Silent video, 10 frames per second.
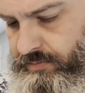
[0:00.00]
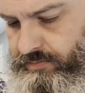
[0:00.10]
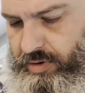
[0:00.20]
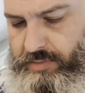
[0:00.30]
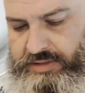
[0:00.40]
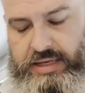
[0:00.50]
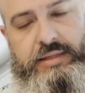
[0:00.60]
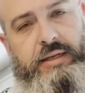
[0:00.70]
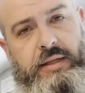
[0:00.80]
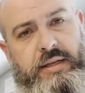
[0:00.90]
probably
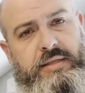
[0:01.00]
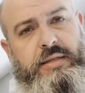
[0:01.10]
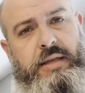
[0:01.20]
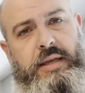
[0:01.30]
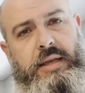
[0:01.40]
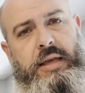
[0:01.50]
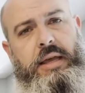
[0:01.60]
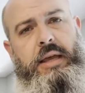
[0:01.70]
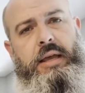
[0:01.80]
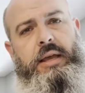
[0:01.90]
technically a city
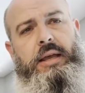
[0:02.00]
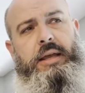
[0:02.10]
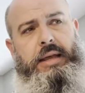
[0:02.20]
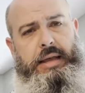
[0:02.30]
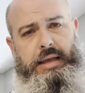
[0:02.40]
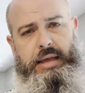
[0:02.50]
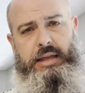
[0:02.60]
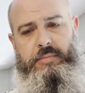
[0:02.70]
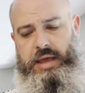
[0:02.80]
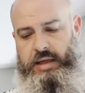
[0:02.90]

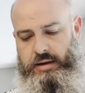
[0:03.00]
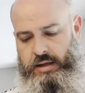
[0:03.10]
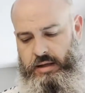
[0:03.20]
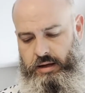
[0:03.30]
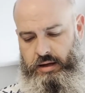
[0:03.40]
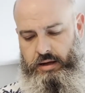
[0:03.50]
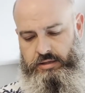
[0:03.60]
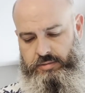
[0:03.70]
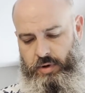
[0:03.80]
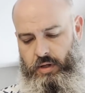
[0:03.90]
in Maine.
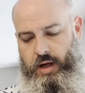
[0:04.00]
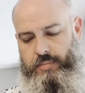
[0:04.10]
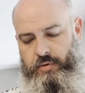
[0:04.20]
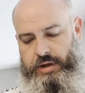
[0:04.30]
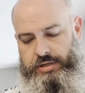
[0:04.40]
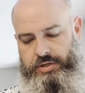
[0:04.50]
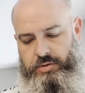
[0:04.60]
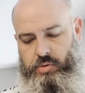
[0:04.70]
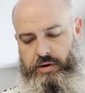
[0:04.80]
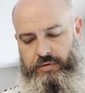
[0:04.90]
Small operation,
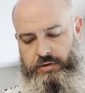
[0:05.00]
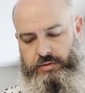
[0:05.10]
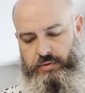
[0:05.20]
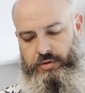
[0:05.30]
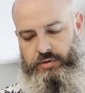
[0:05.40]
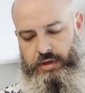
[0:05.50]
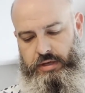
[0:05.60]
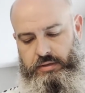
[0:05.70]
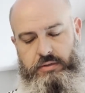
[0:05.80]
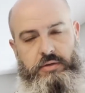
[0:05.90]
but I've heard some good
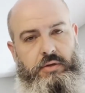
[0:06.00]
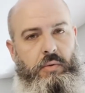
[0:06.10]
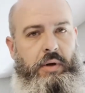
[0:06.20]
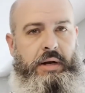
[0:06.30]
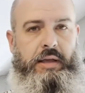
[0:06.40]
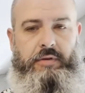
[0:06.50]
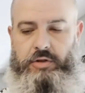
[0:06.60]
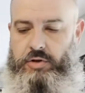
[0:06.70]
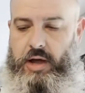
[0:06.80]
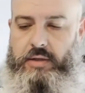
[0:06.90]
things, so I wanted to give it a
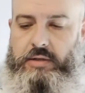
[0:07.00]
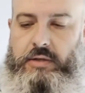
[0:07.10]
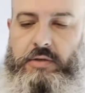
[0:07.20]
try. This is